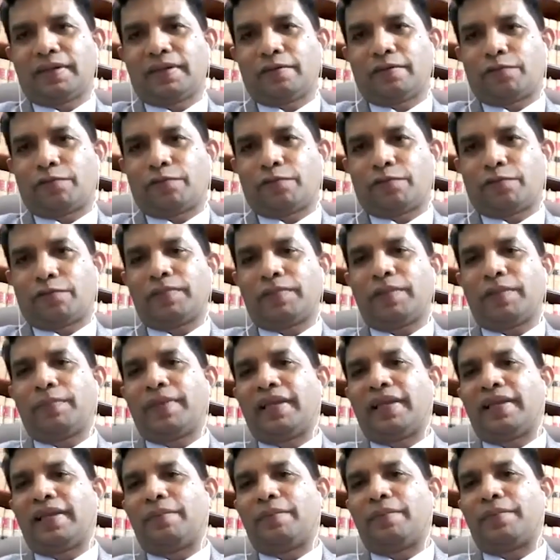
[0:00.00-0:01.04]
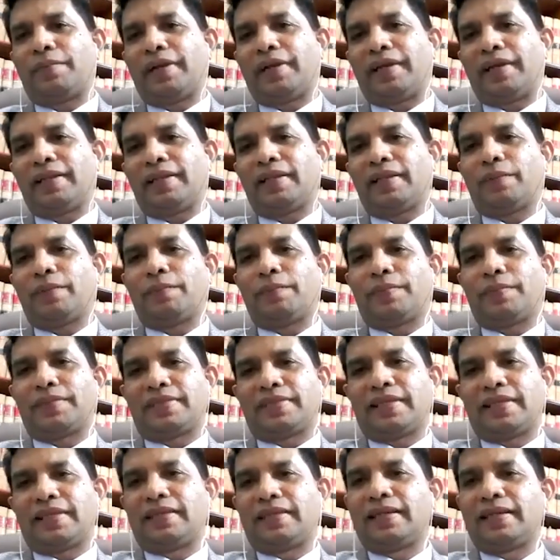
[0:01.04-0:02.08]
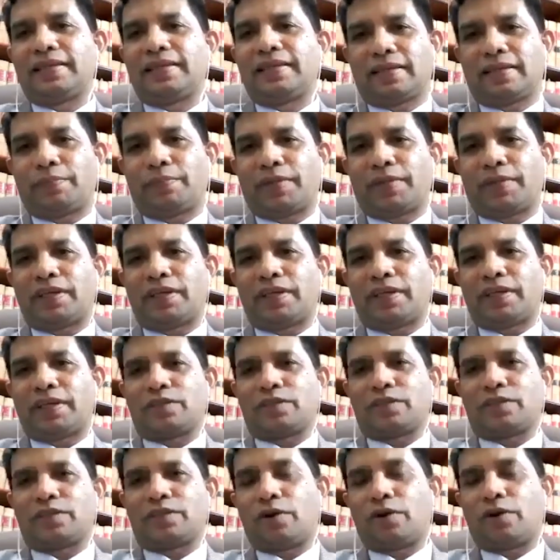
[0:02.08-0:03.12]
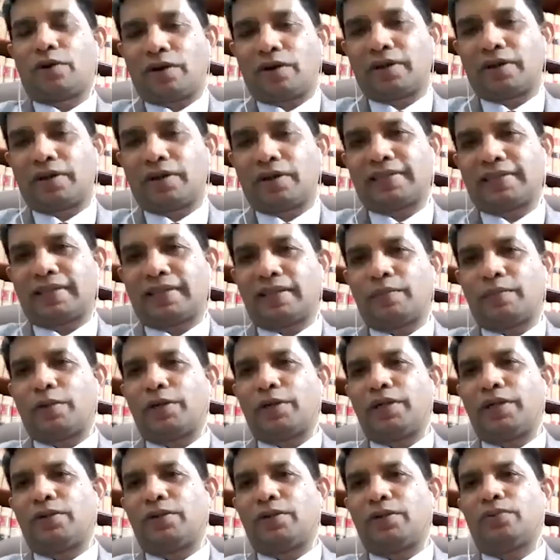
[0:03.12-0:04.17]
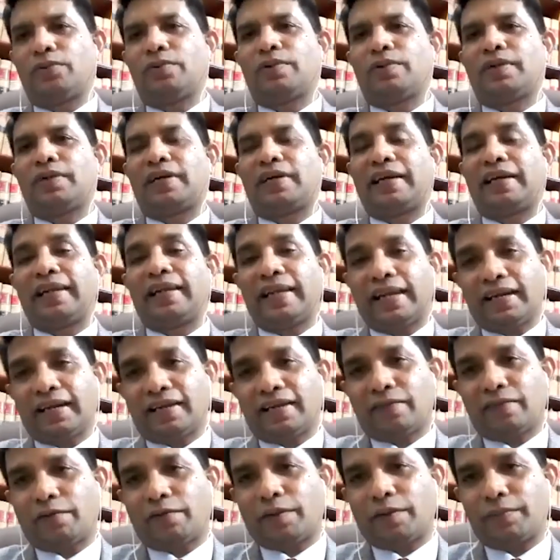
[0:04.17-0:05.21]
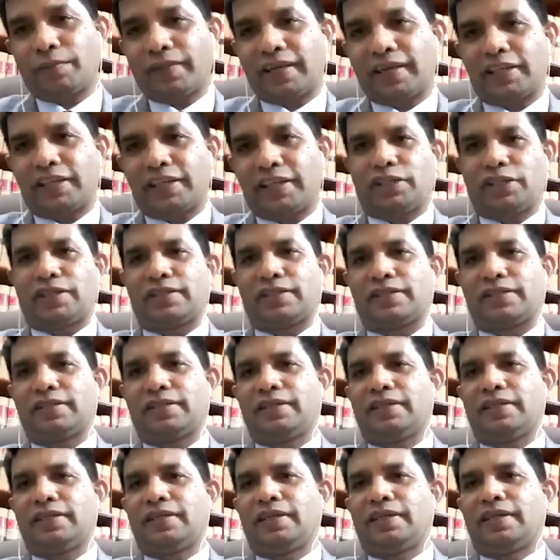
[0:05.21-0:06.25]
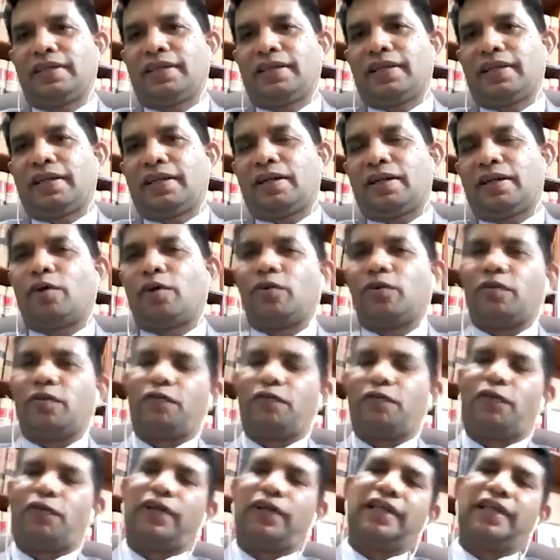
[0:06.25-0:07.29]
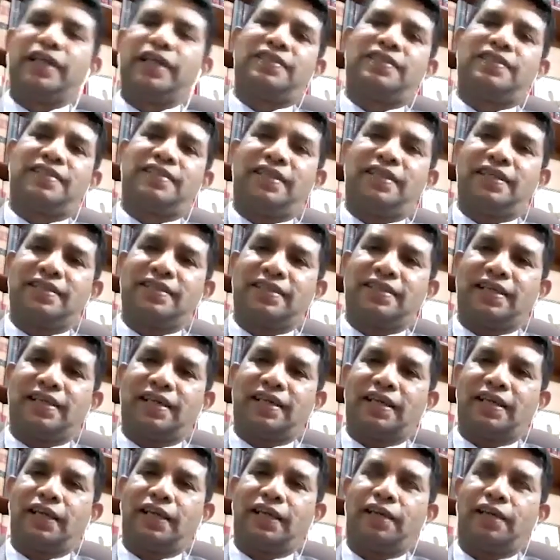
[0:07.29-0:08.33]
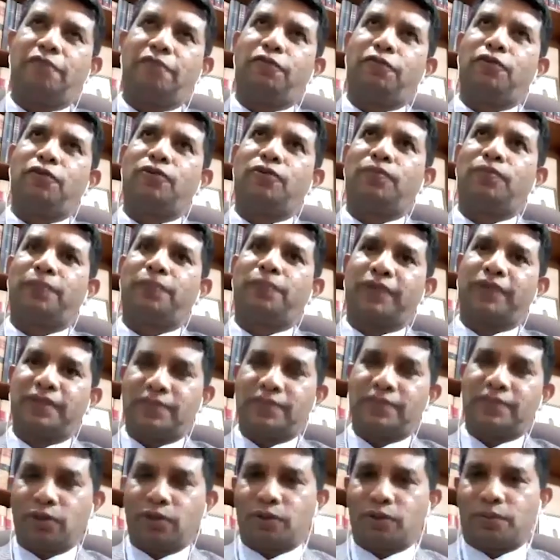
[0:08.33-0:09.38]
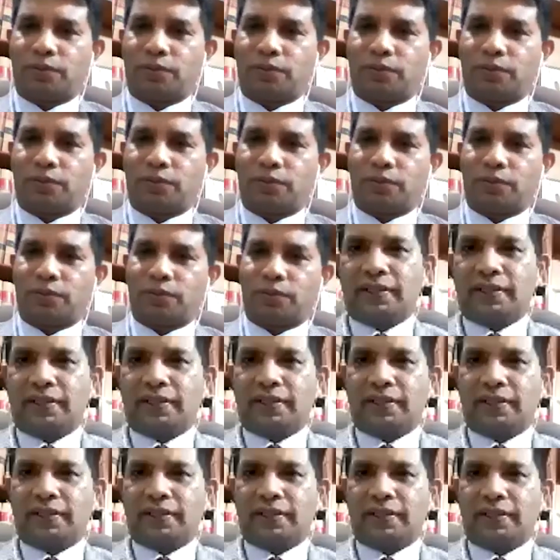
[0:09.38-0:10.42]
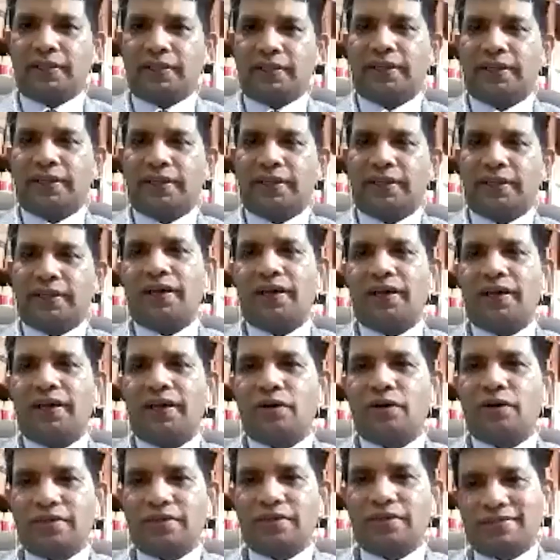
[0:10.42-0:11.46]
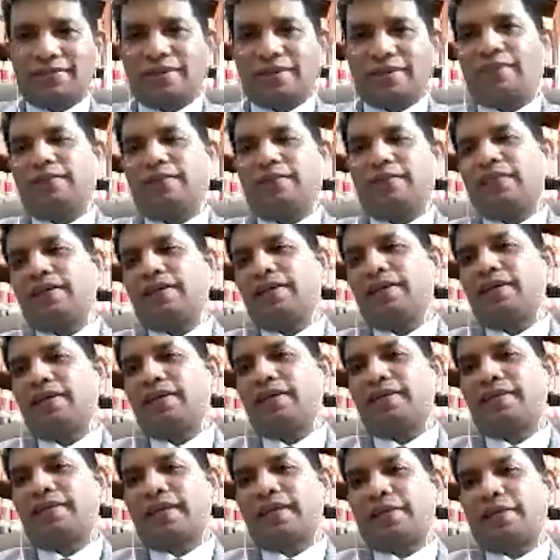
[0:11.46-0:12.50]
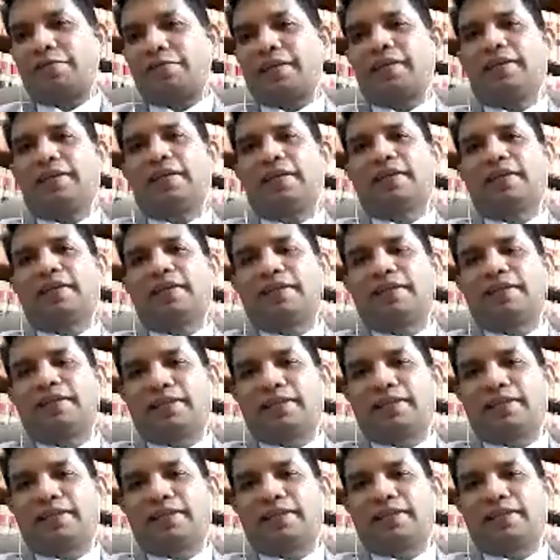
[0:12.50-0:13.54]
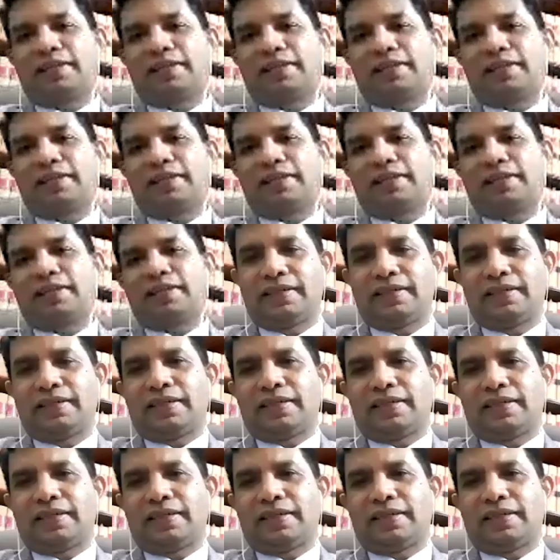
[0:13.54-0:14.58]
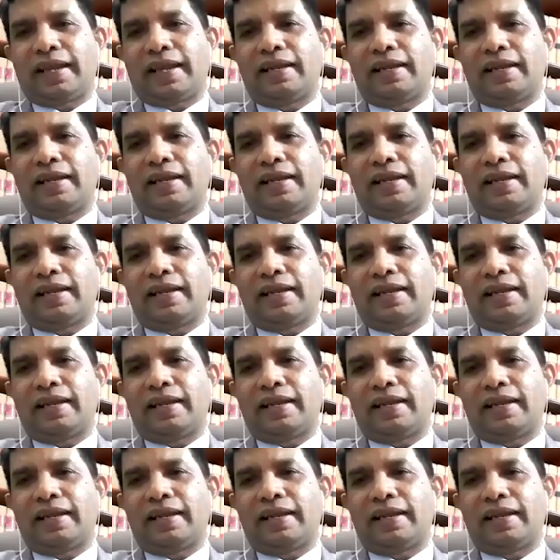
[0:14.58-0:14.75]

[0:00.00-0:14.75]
from the brain the signals are passed to the organs and the body to react from the actions. Now, for instance, if you presume that you are got struck with a traffic congestion and